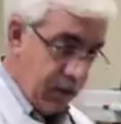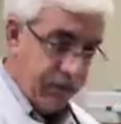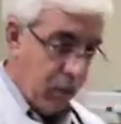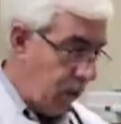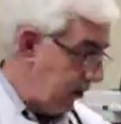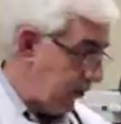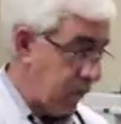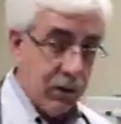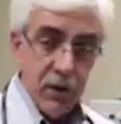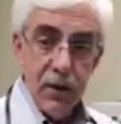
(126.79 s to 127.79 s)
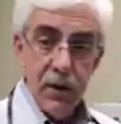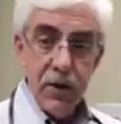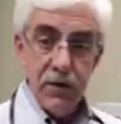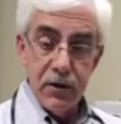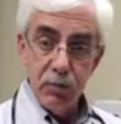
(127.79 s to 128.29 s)
Comfortis.
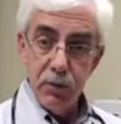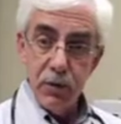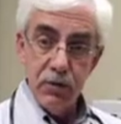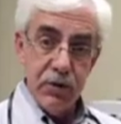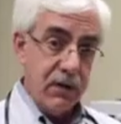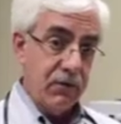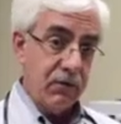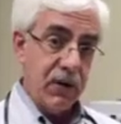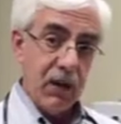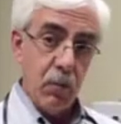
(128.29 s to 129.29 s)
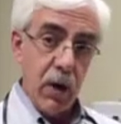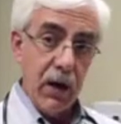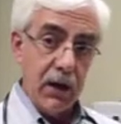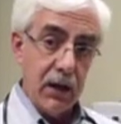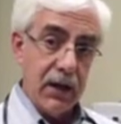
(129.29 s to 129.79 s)
This one you give the same
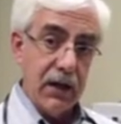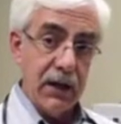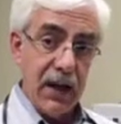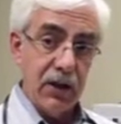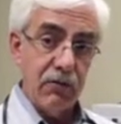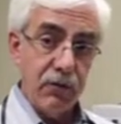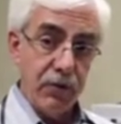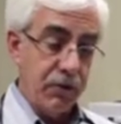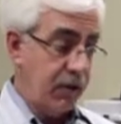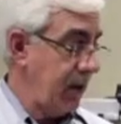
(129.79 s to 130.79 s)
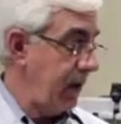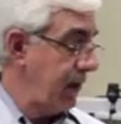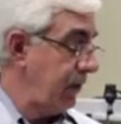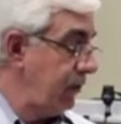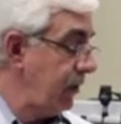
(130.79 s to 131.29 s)
way. It lasts for 30
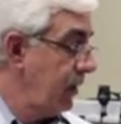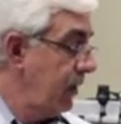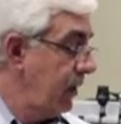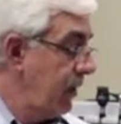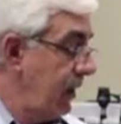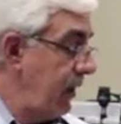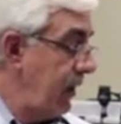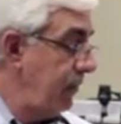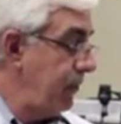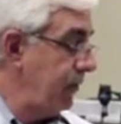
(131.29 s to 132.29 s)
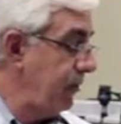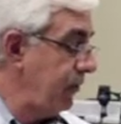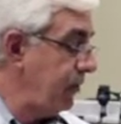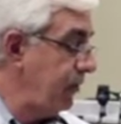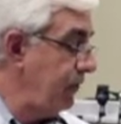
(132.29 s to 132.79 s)
days. This
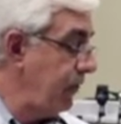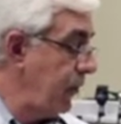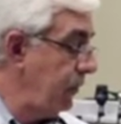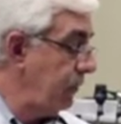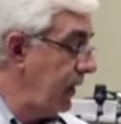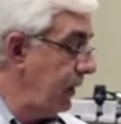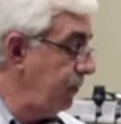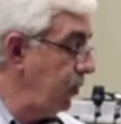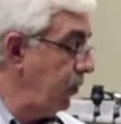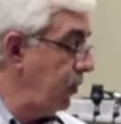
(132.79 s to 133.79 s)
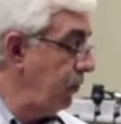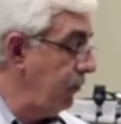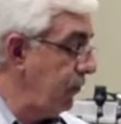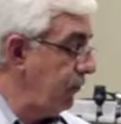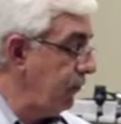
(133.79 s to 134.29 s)
is good for, we use
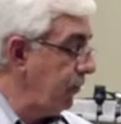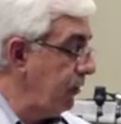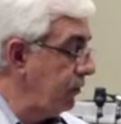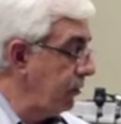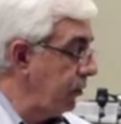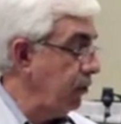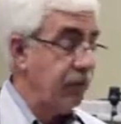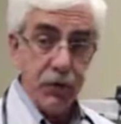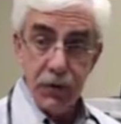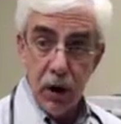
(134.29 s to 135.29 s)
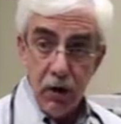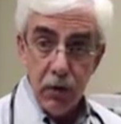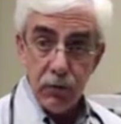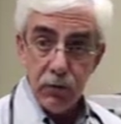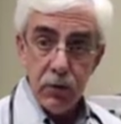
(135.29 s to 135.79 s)
this for, it's approved for
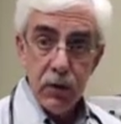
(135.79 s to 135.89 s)
dogs.